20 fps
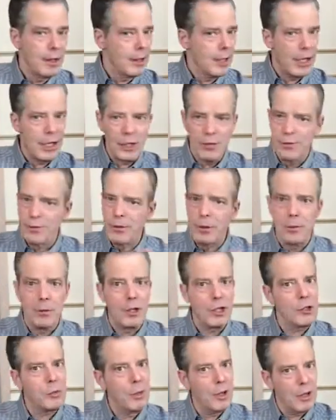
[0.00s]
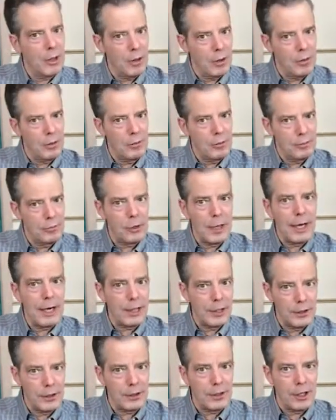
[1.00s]
Cats feel much better
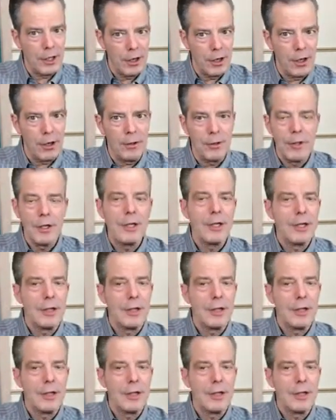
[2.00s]
riding in the car.